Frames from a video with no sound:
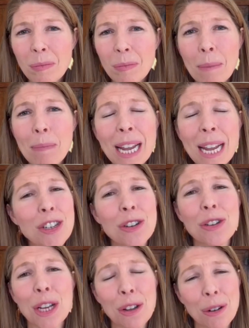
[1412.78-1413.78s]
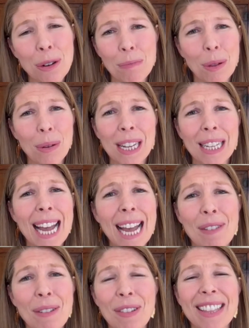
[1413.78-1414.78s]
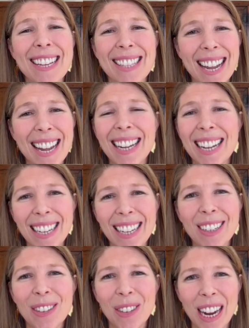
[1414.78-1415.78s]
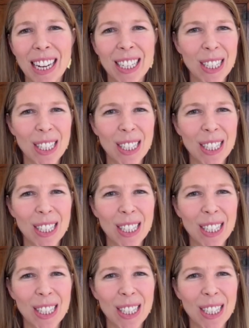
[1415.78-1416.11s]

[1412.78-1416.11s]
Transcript: make sure that your employees have everything they need, right?